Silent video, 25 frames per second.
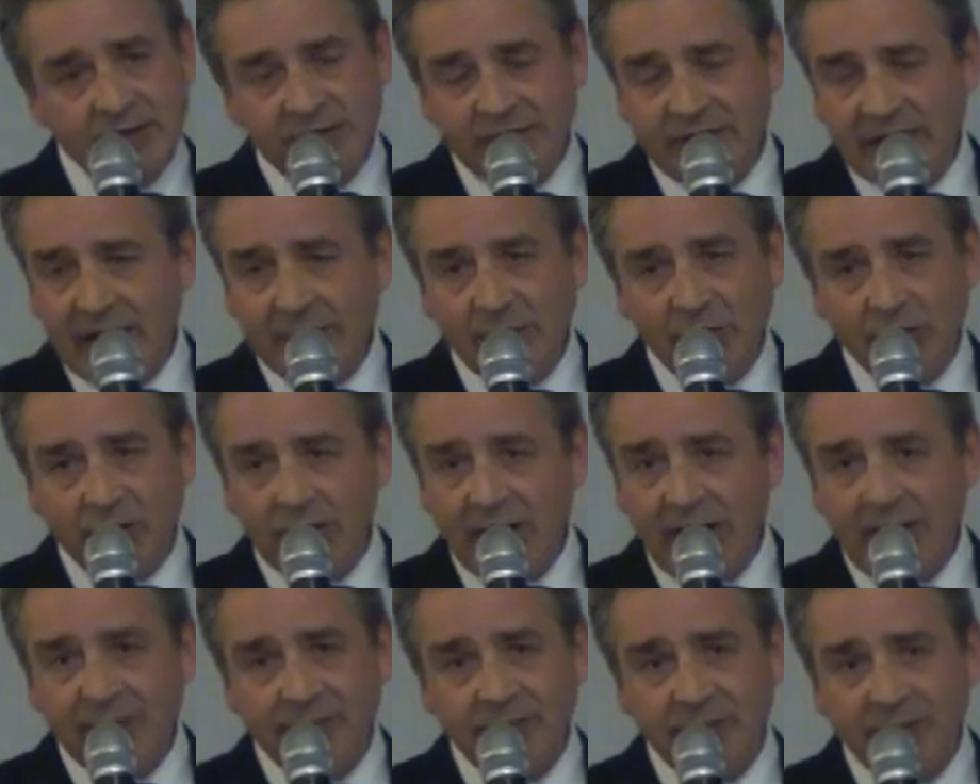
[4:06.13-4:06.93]

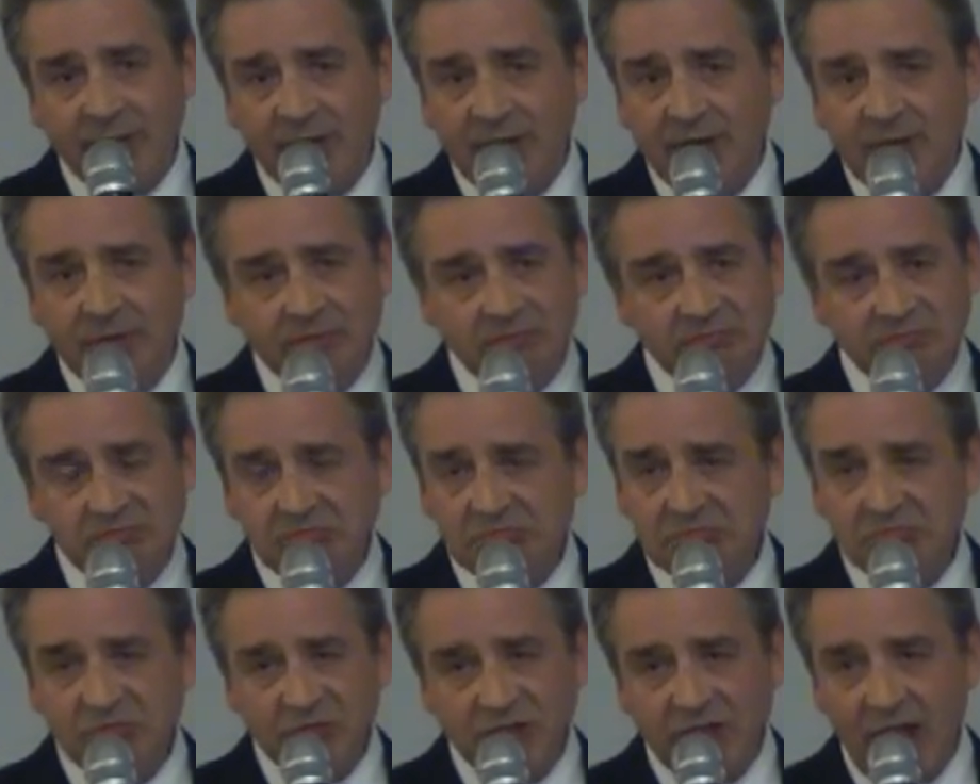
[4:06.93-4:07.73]
demographic
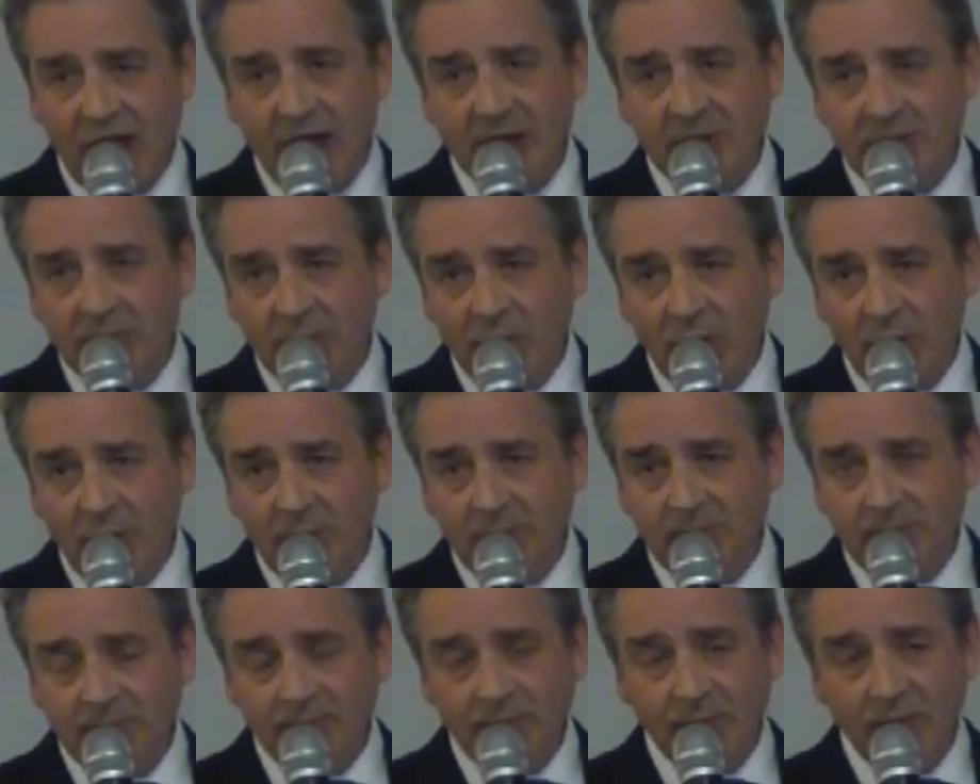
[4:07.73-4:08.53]
time
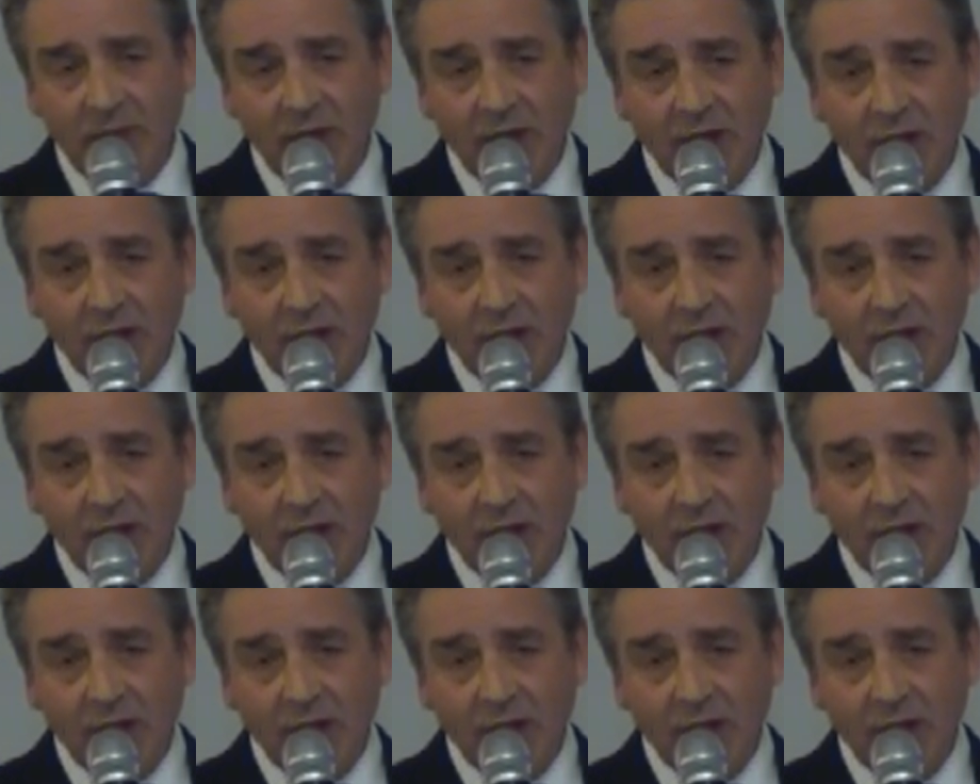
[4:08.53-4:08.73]
bomb,